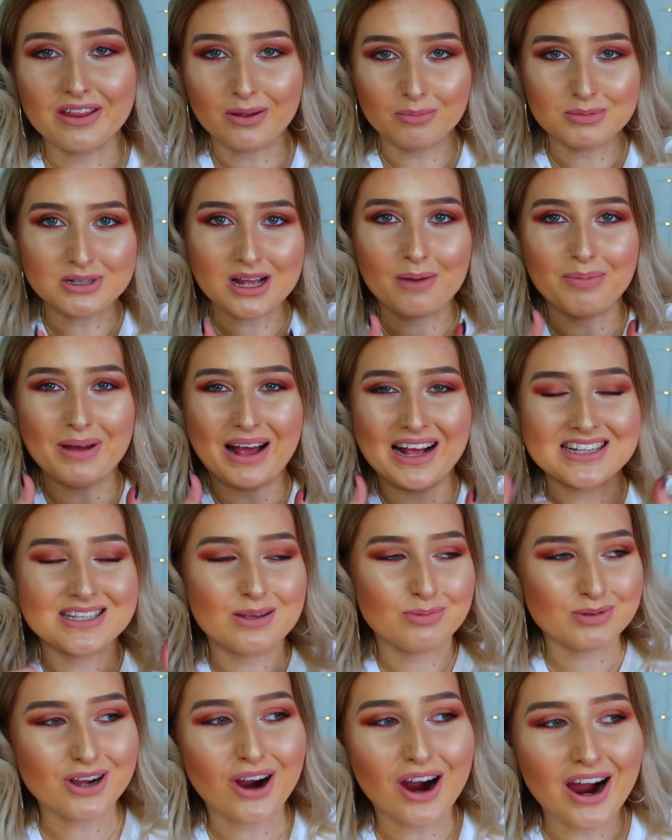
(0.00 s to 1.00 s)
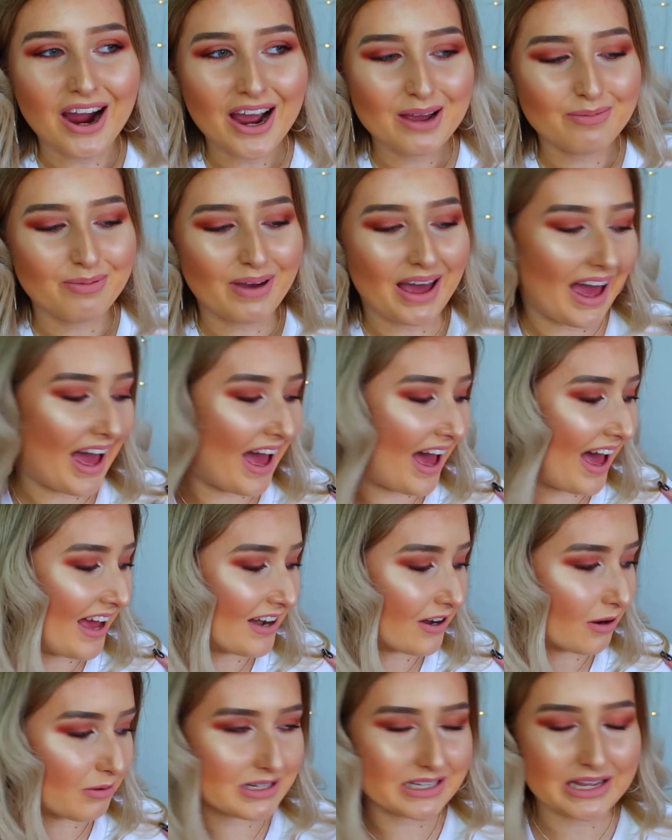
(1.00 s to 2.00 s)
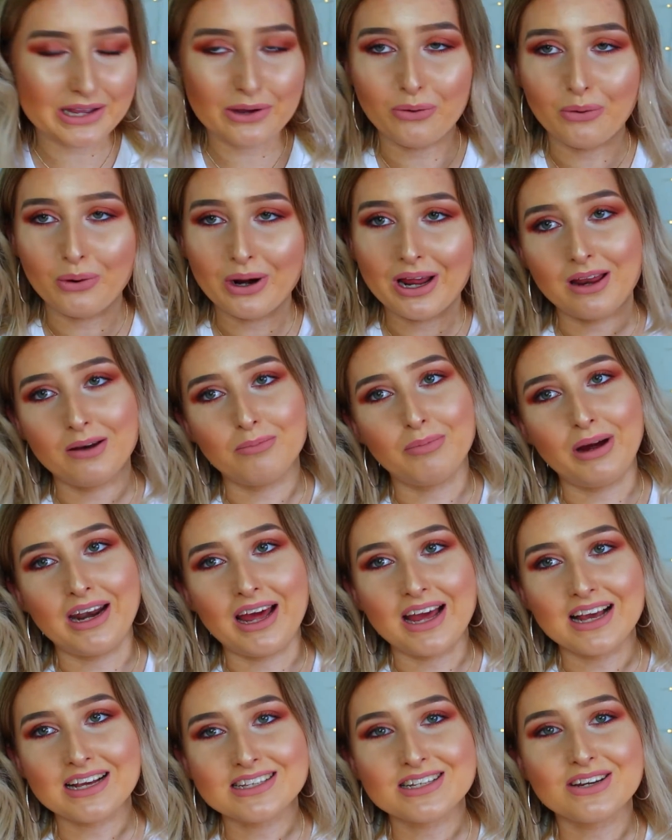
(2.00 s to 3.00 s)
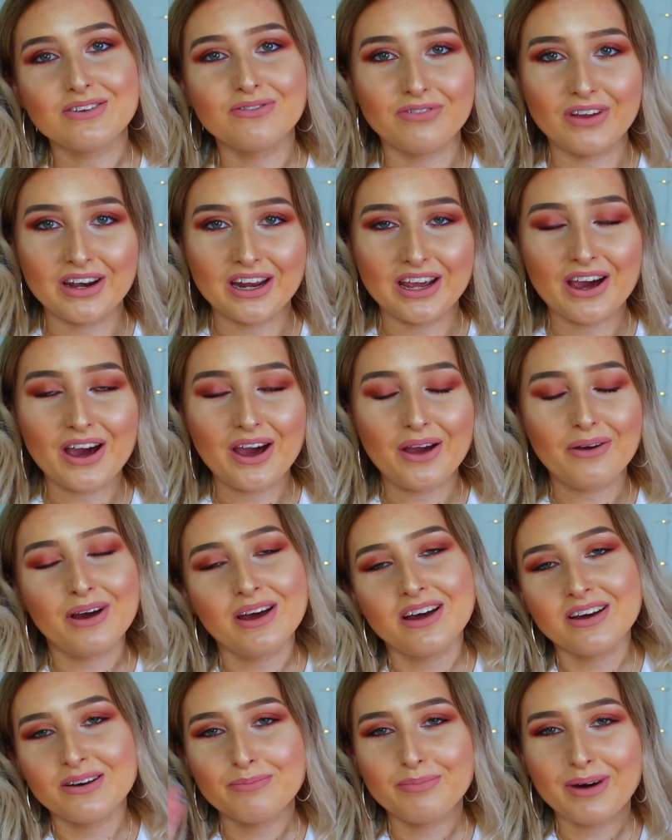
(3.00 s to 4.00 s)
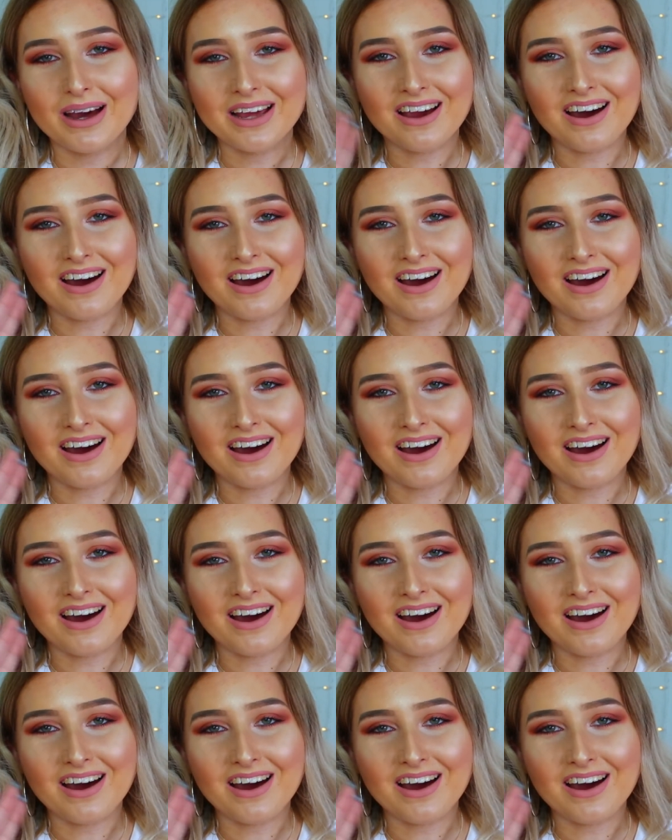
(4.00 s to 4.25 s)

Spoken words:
a thumbs up and subscribe, and I will see you all in my next video. Bye